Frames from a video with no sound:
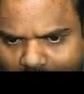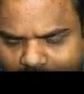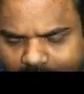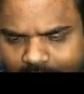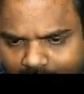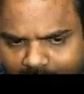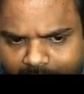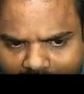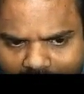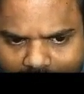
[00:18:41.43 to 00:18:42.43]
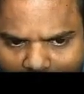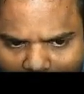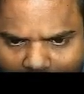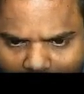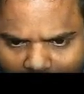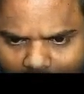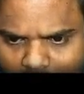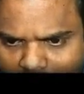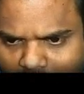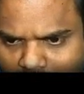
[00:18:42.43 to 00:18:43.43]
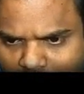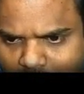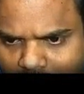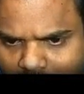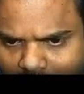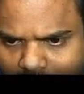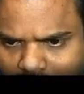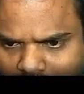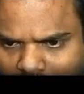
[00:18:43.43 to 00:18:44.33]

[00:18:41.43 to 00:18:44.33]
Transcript: specific volume, it is meter cube per